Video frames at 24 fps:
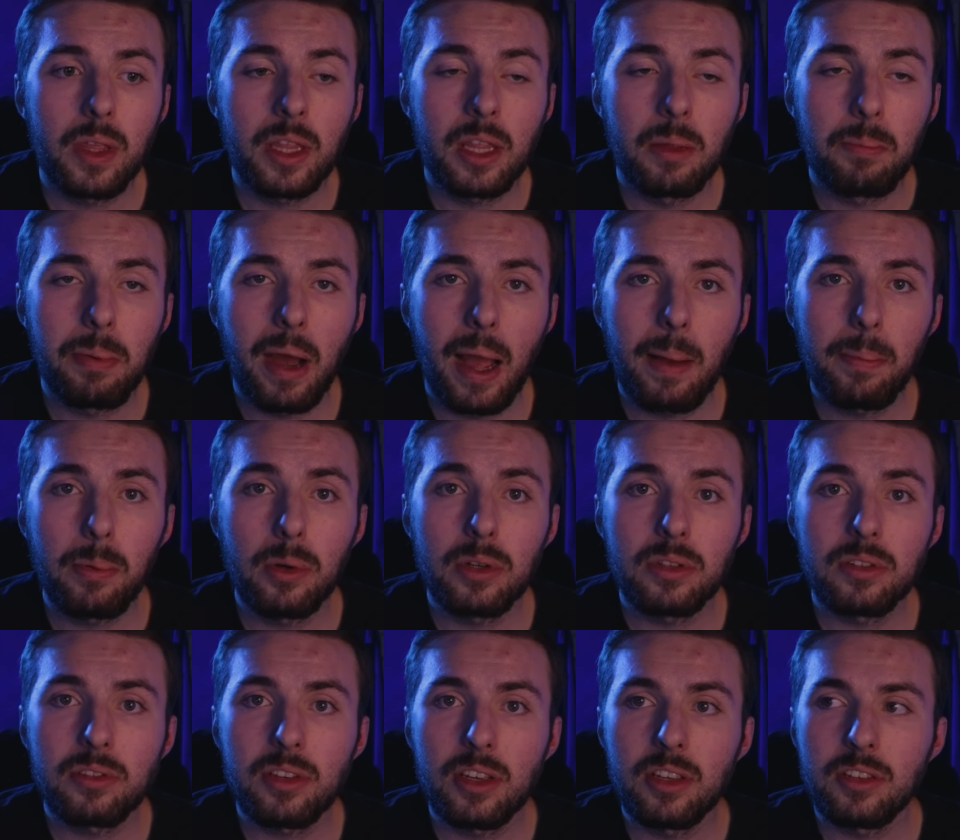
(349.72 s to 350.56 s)
in the
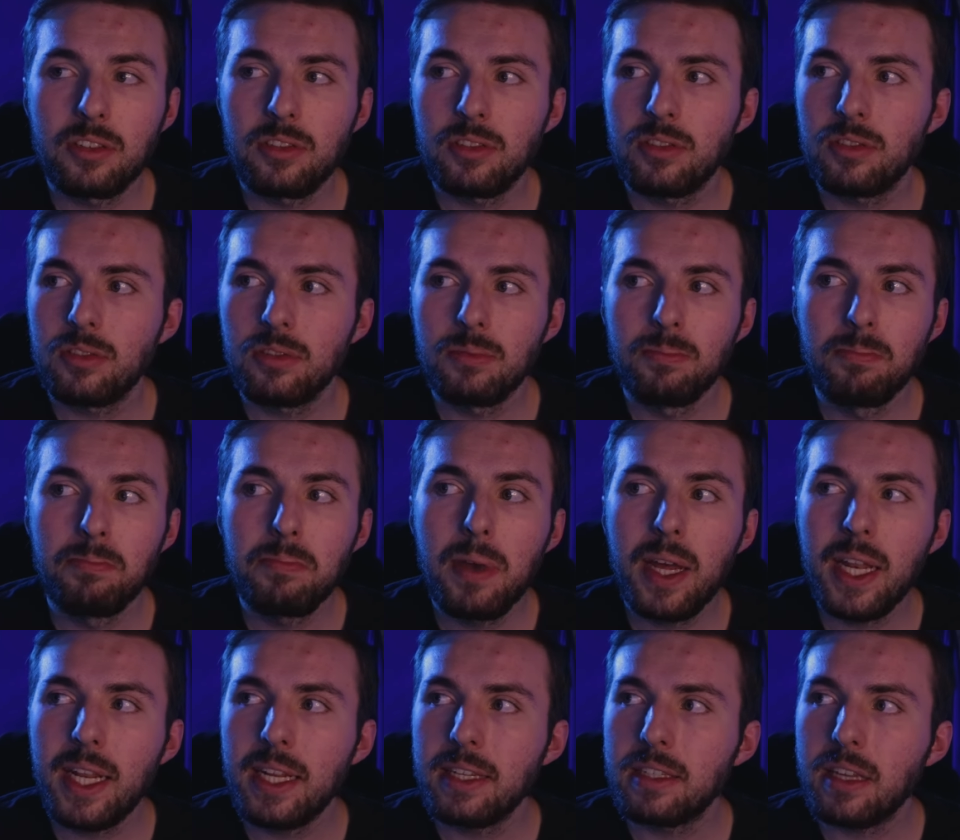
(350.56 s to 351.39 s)
Bible it says
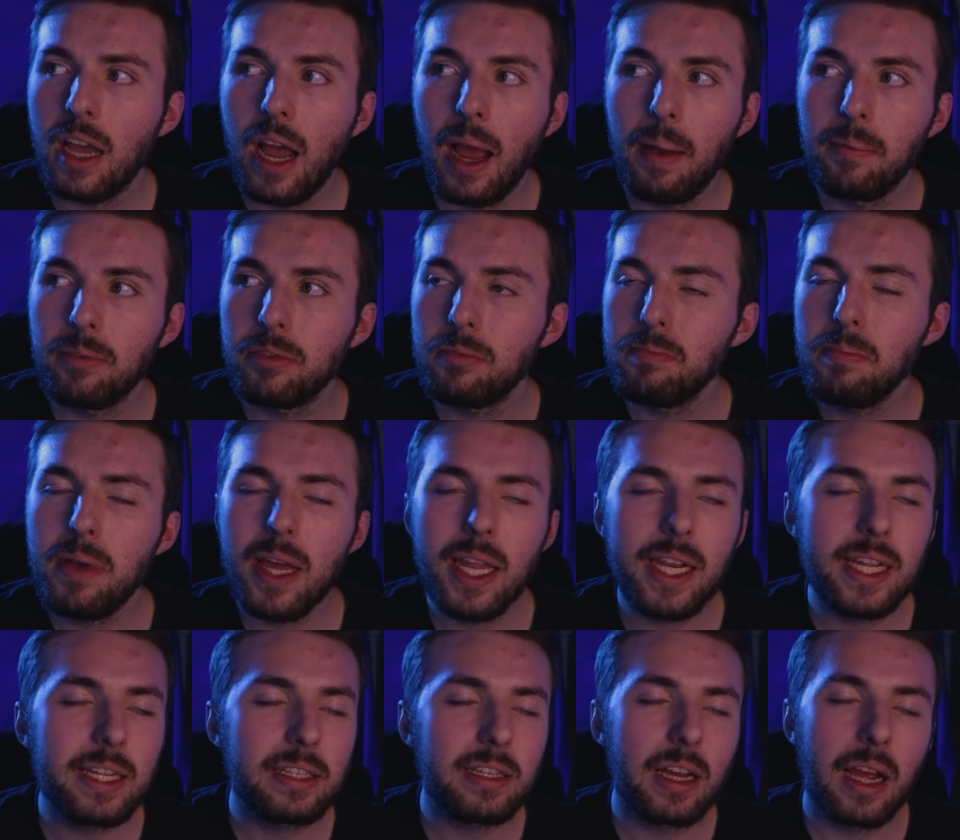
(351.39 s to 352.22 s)
many times
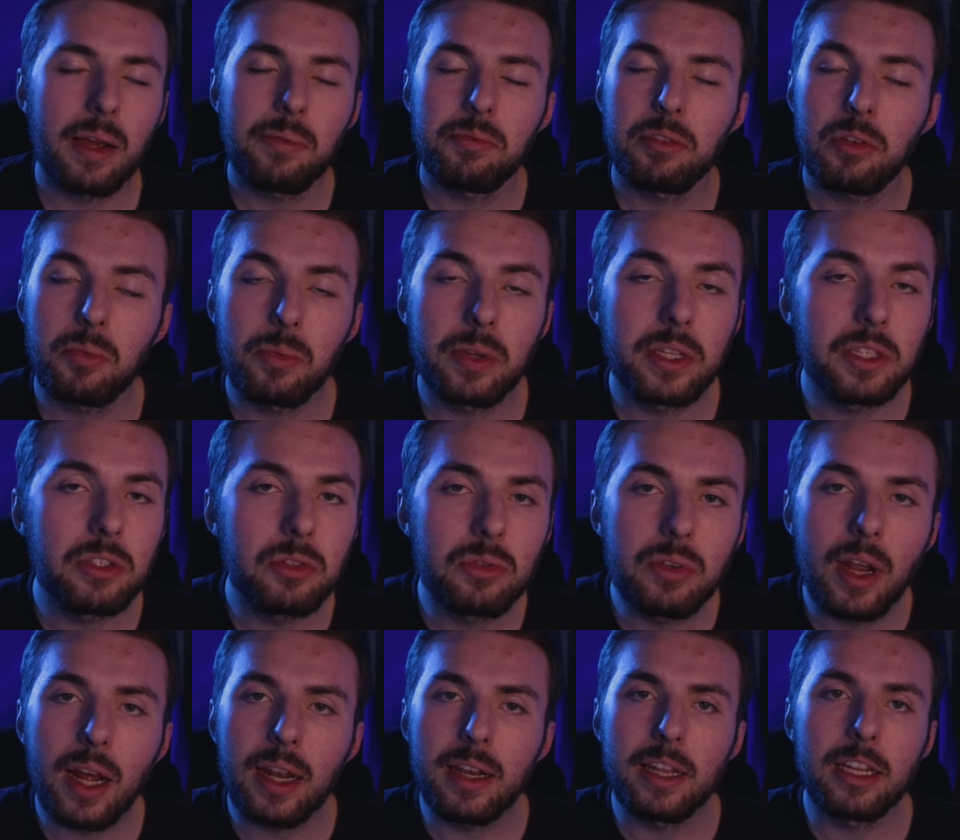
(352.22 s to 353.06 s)
that we
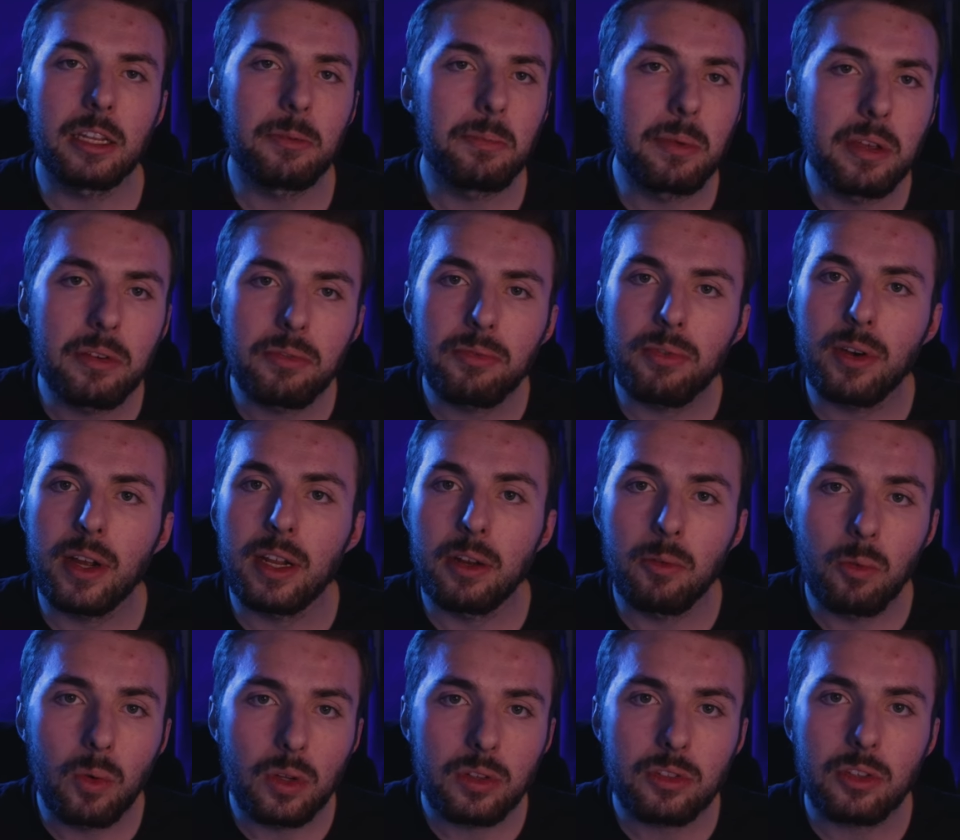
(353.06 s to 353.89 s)
do not need to be
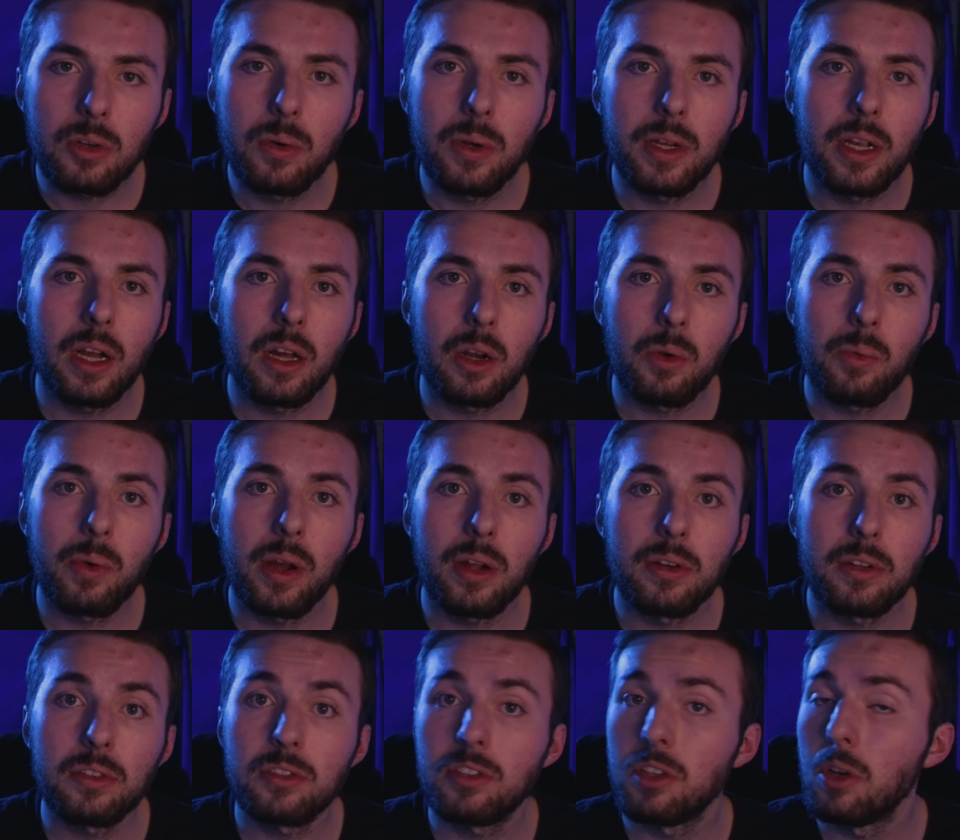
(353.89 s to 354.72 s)
afraid of what's going on
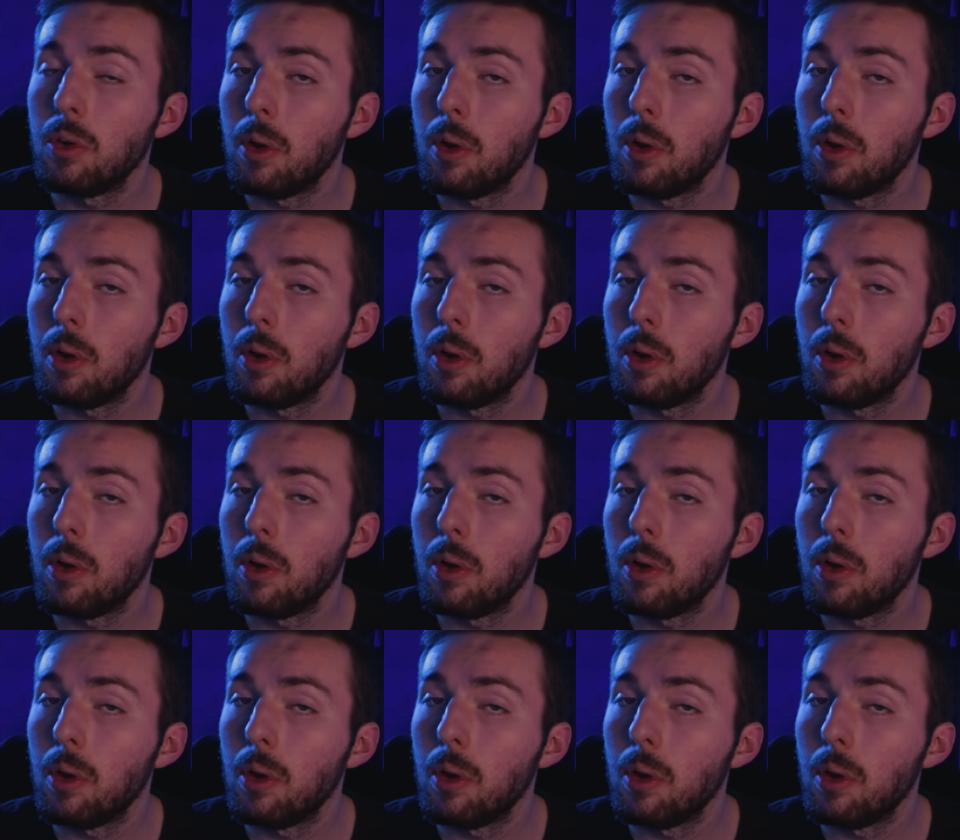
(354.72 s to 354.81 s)
around us.